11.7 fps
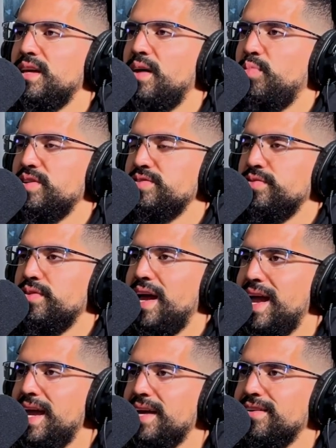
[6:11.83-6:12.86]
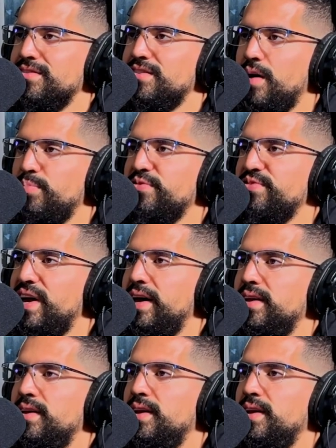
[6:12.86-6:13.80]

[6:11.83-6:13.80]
that puzzle. And on top of that,